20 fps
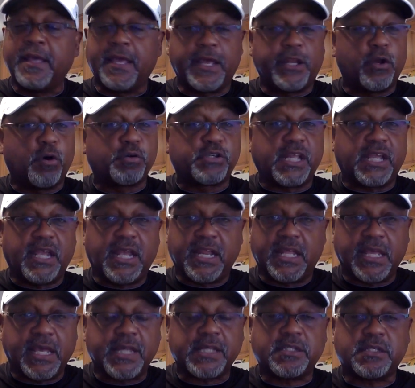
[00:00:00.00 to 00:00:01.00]
And those
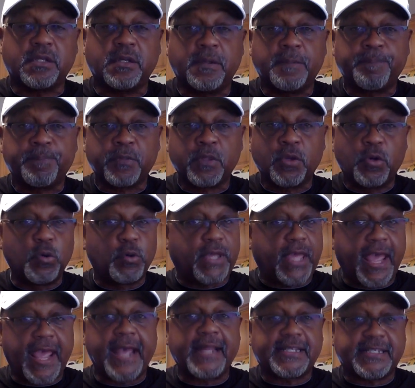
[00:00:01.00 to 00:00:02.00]
idiots who
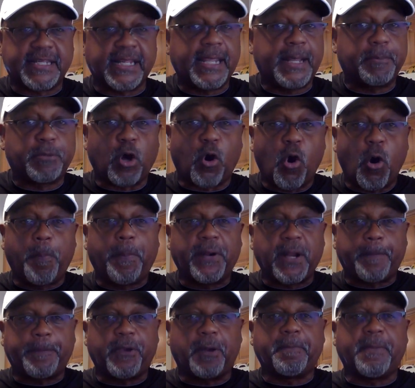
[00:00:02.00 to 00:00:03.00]
can't seem to
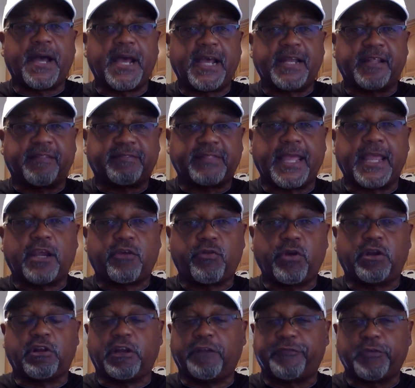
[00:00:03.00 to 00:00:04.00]
open up your mind and think
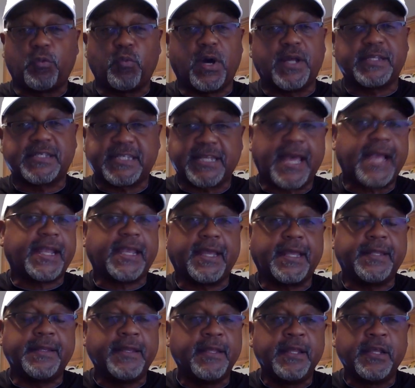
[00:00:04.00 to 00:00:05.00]
critically for 1
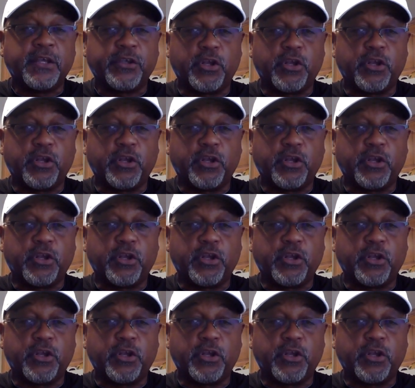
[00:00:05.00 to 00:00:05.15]
second,